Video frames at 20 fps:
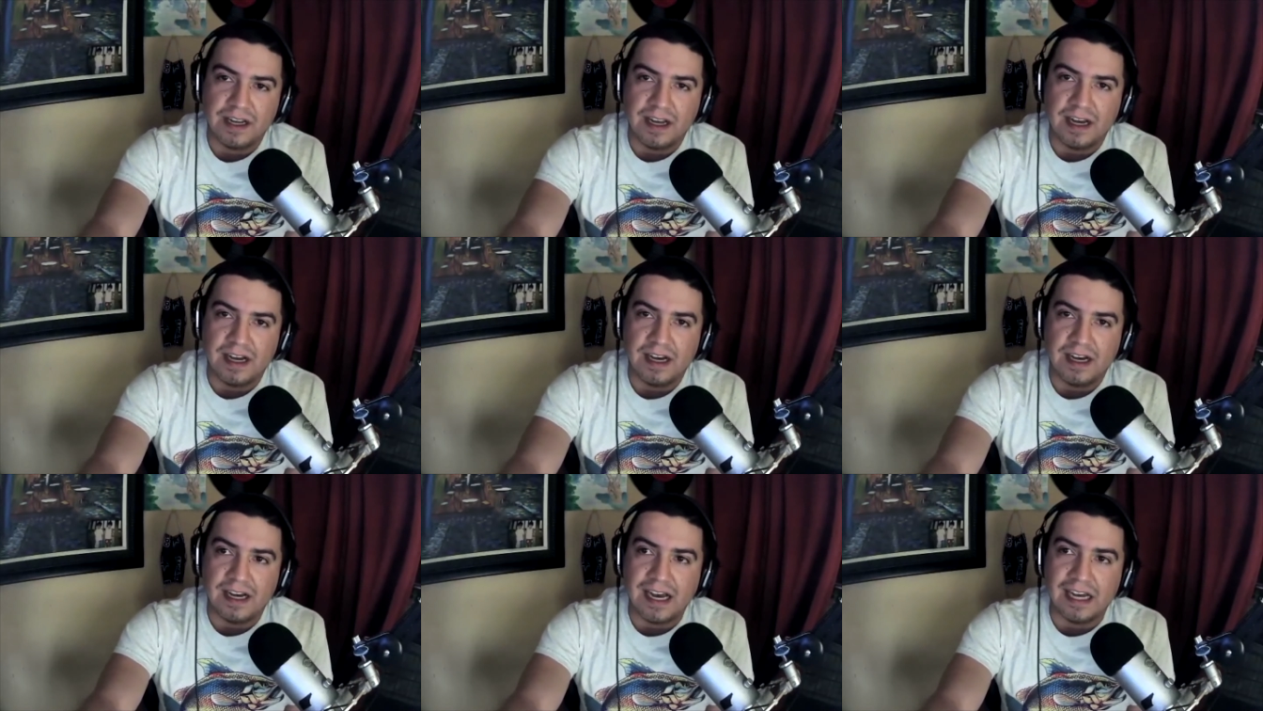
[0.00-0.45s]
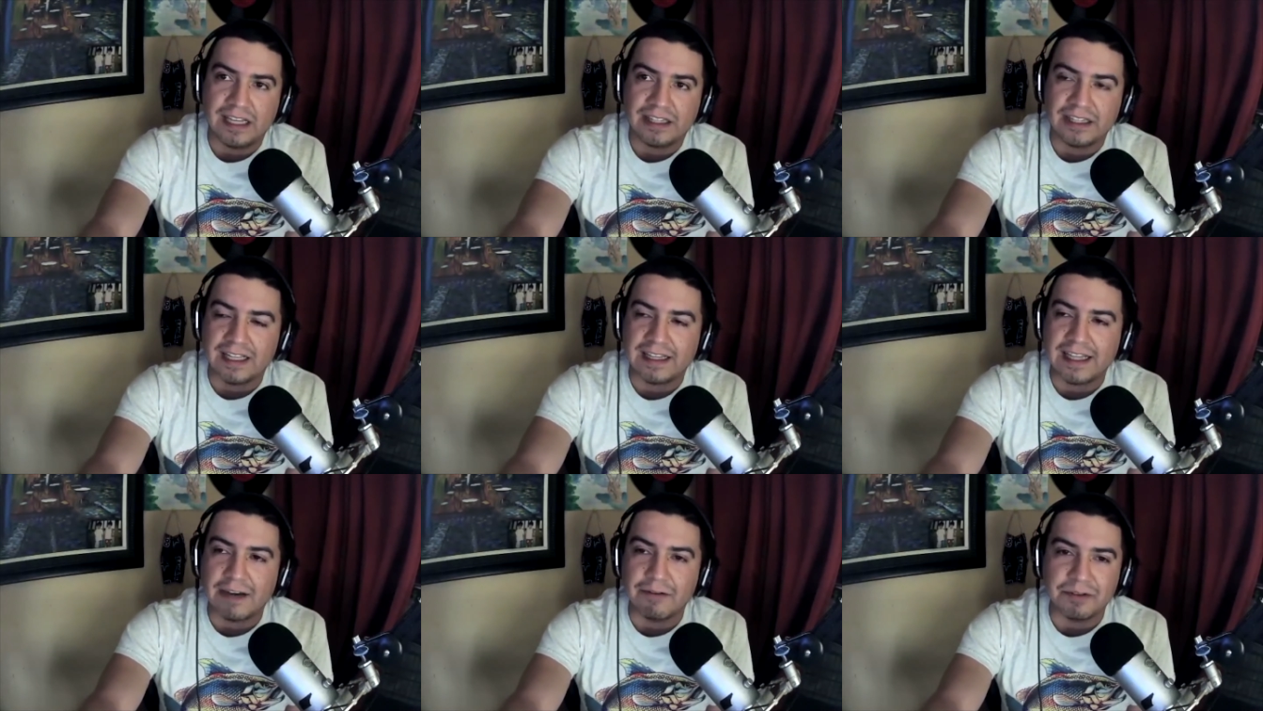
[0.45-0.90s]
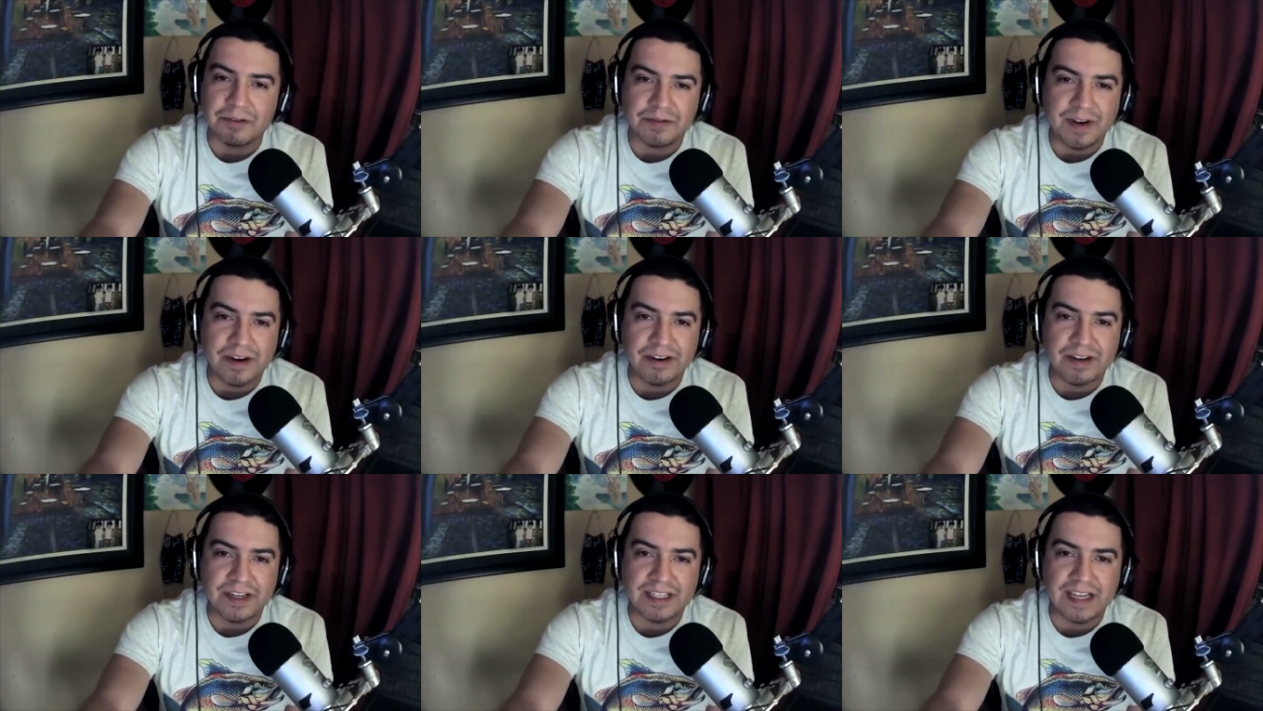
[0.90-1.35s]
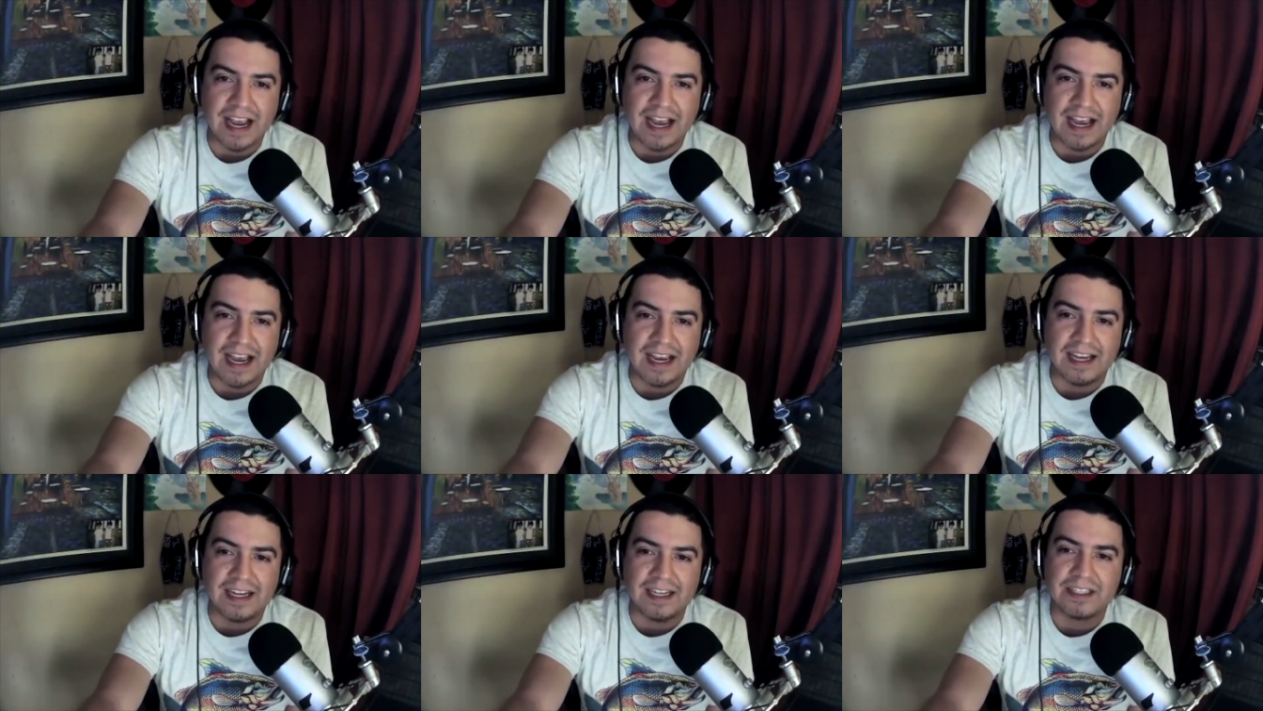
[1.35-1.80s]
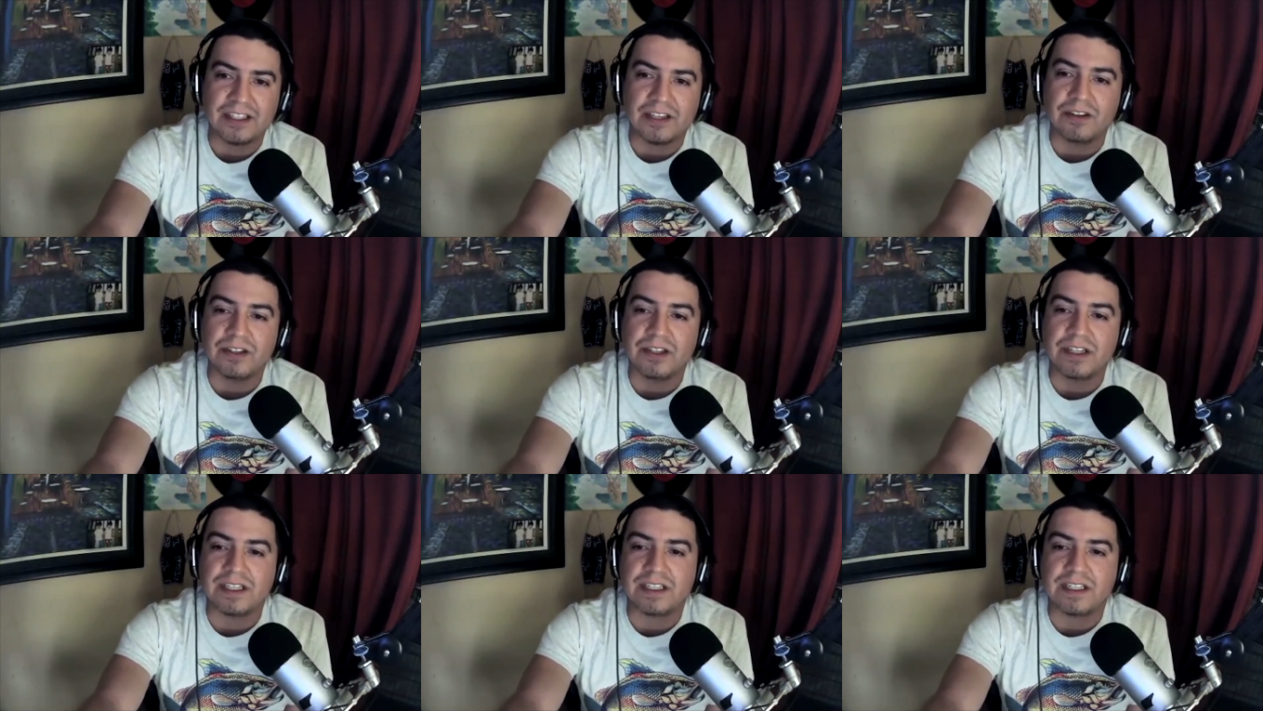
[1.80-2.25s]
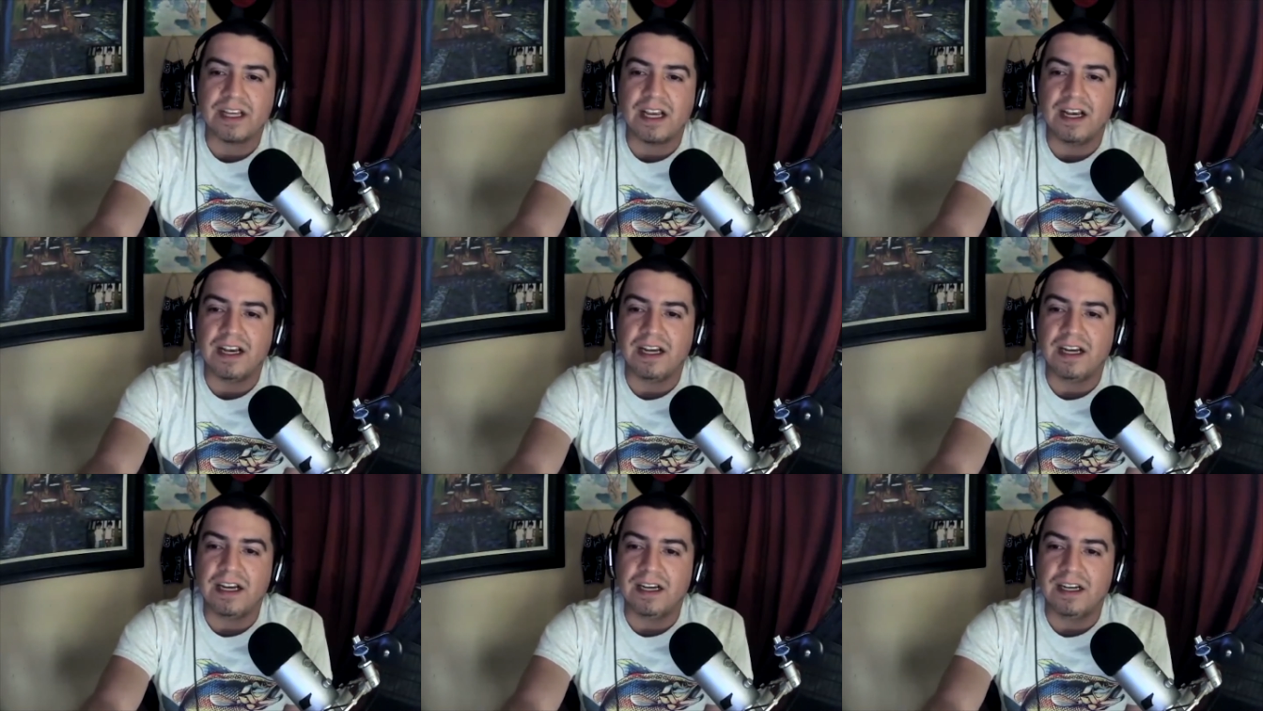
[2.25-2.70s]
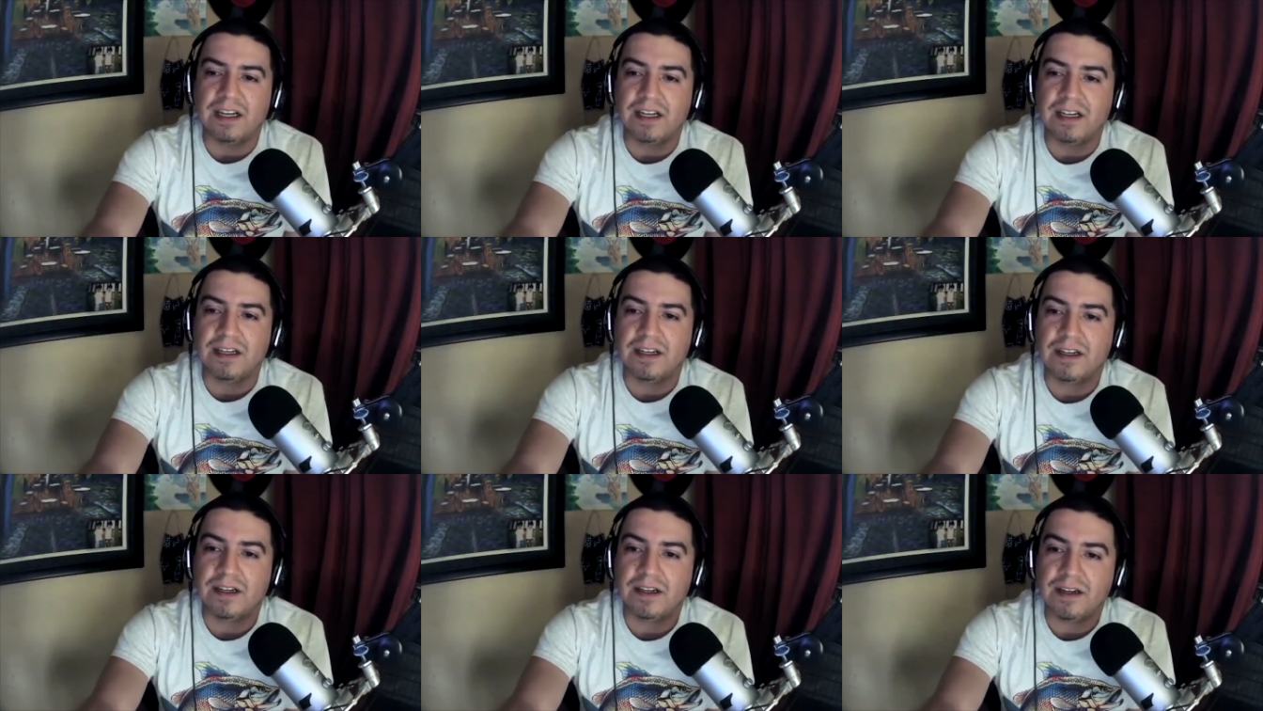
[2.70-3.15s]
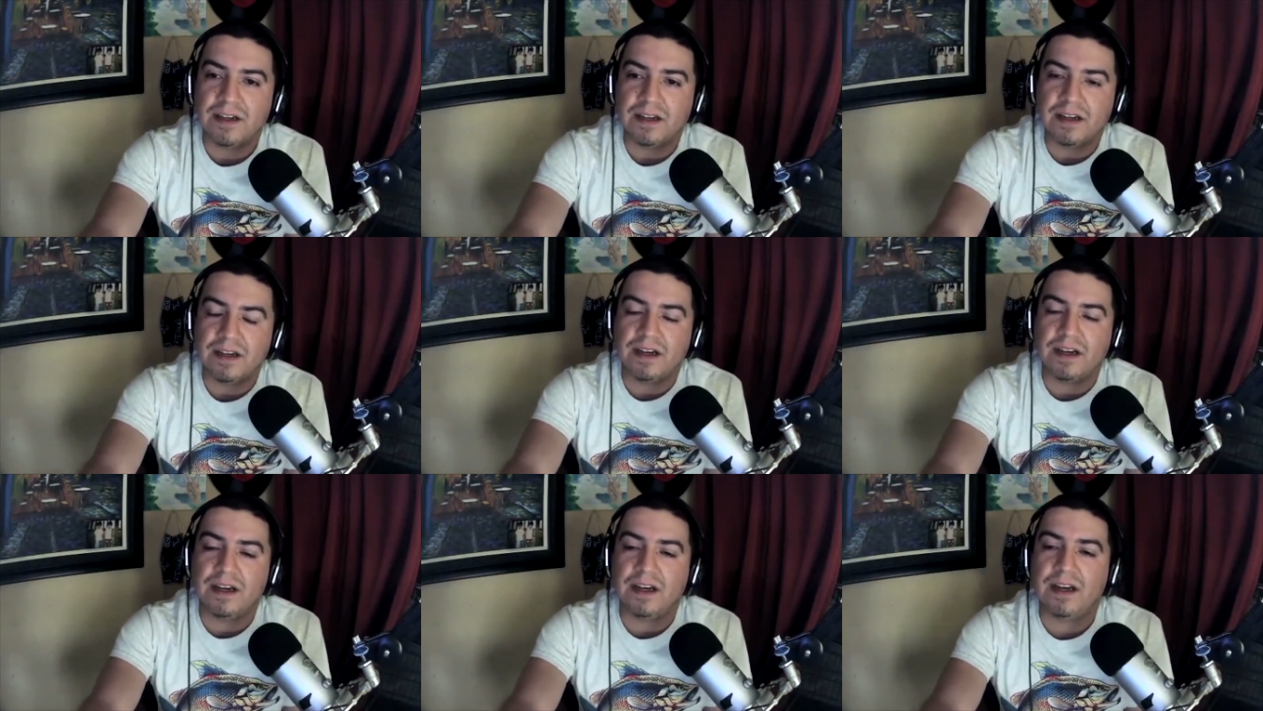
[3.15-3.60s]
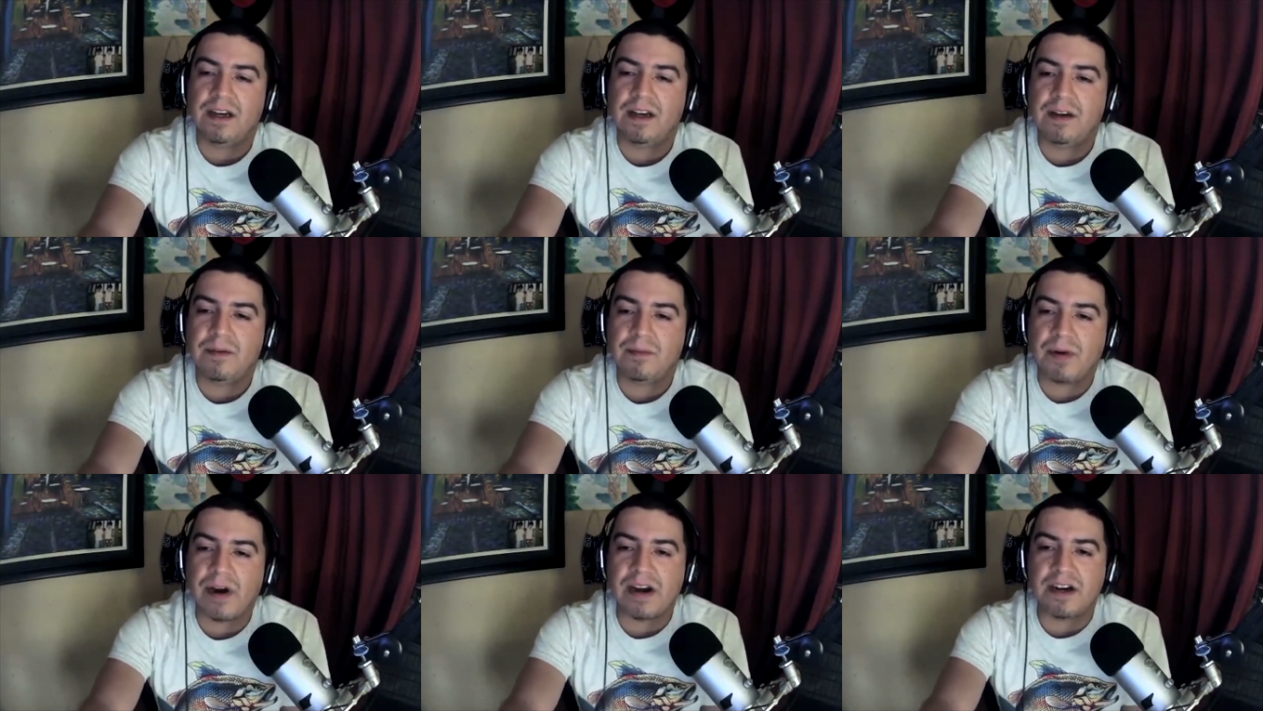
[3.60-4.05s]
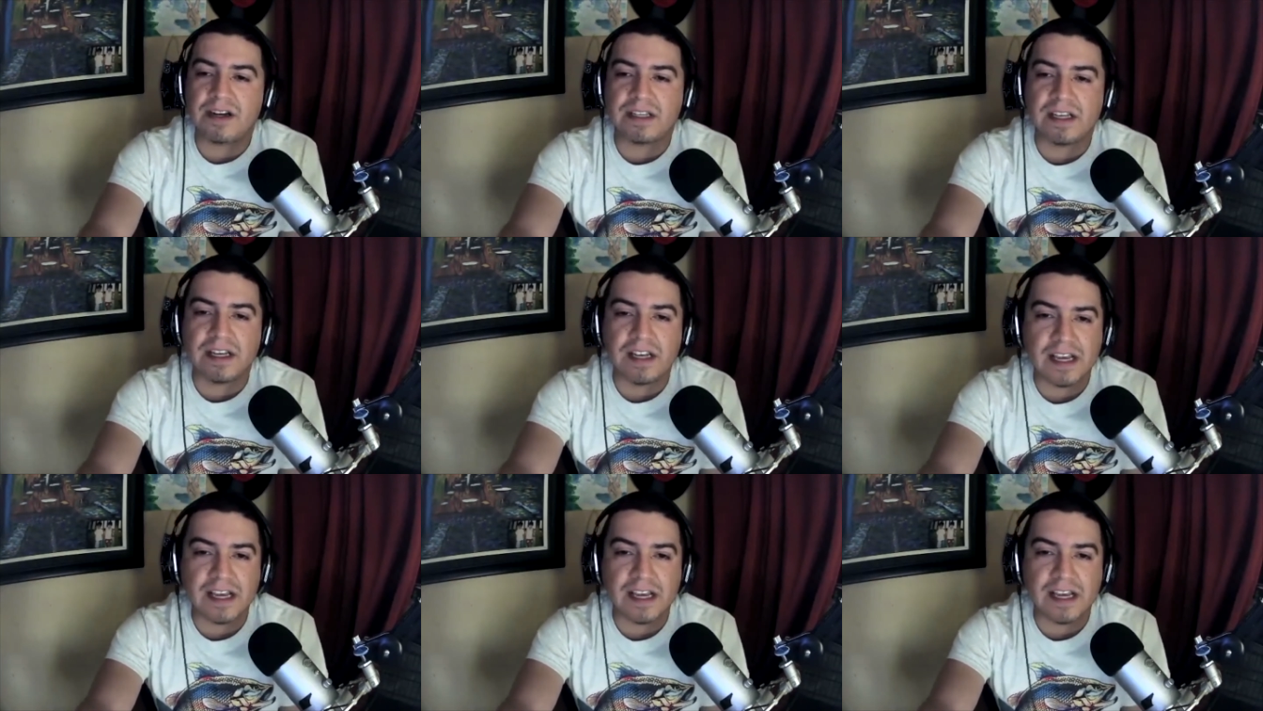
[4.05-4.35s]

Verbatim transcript: Uh, I thought that was very sad. So just uh, prayers to